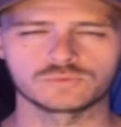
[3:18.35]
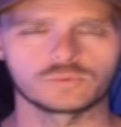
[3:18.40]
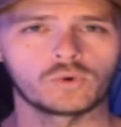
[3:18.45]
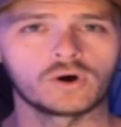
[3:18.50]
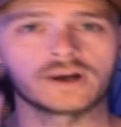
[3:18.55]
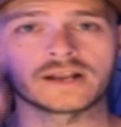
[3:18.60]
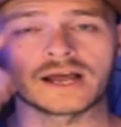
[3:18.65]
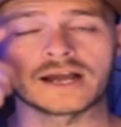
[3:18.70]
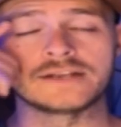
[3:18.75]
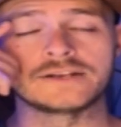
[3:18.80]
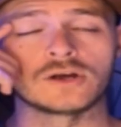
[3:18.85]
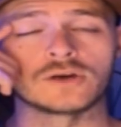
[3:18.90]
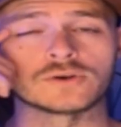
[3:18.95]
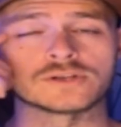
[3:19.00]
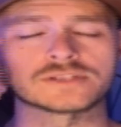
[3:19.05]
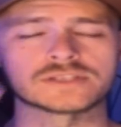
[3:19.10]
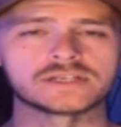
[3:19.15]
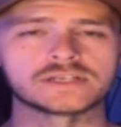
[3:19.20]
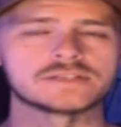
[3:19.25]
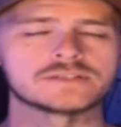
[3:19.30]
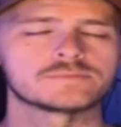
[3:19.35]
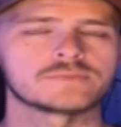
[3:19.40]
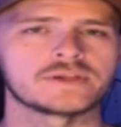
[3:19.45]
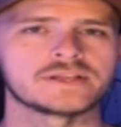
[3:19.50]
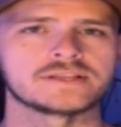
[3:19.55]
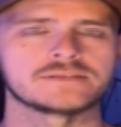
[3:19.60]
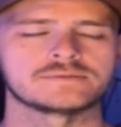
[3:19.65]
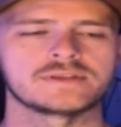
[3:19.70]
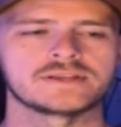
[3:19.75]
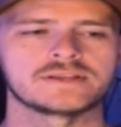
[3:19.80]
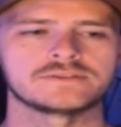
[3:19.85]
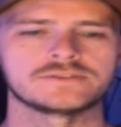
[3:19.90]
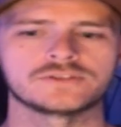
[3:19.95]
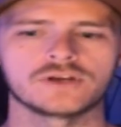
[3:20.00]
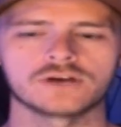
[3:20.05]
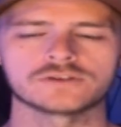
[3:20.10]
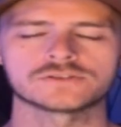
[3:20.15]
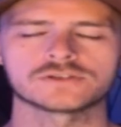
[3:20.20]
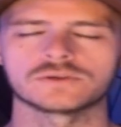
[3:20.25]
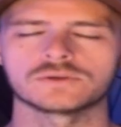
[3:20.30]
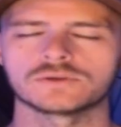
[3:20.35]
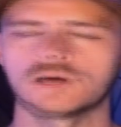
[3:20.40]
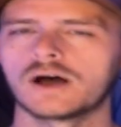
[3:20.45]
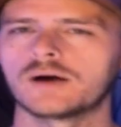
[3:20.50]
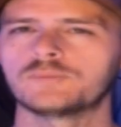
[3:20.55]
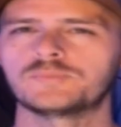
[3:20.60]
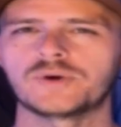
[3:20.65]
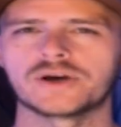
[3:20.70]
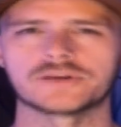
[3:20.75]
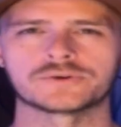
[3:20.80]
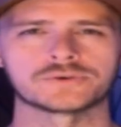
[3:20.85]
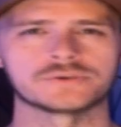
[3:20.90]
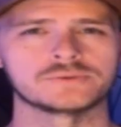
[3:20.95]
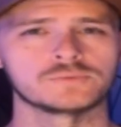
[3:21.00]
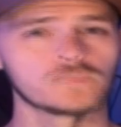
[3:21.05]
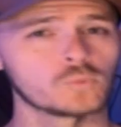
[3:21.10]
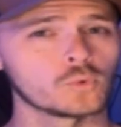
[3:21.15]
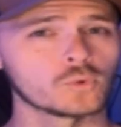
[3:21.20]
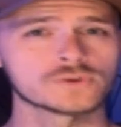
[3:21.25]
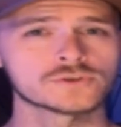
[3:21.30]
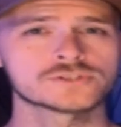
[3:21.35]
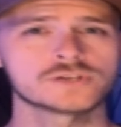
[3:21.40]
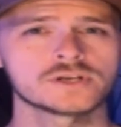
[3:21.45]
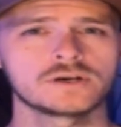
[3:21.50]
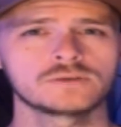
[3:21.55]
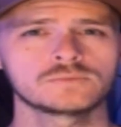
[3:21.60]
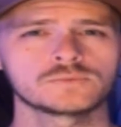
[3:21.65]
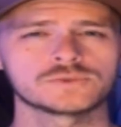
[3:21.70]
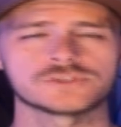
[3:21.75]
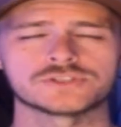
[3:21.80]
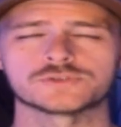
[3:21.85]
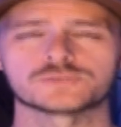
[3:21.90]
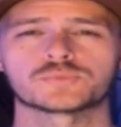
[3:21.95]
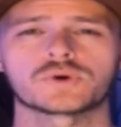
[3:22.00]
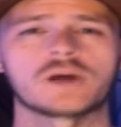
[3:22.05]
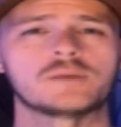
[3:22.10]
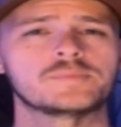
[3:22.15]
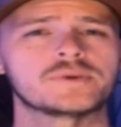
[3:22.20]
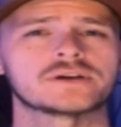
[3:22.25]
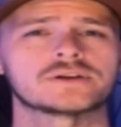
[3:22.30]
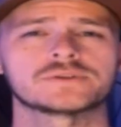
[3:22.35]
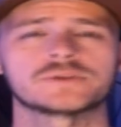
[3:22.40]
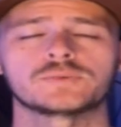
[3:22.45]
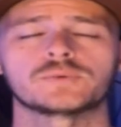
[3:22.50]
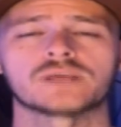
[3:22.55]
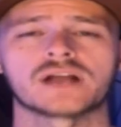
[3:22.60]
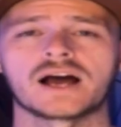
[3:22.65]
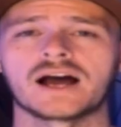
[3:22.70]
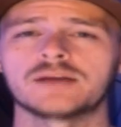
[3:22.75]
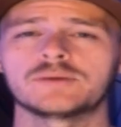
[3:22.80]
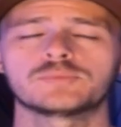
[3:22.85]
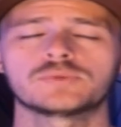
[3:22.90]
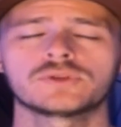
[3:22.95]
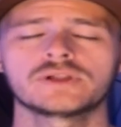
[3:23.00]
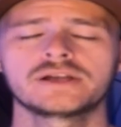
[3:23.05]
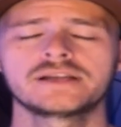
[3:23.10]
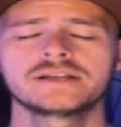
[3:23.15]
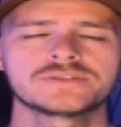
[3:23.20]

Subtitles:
One, I noticed that it does a lot better in Warzone, which is primarily what I play.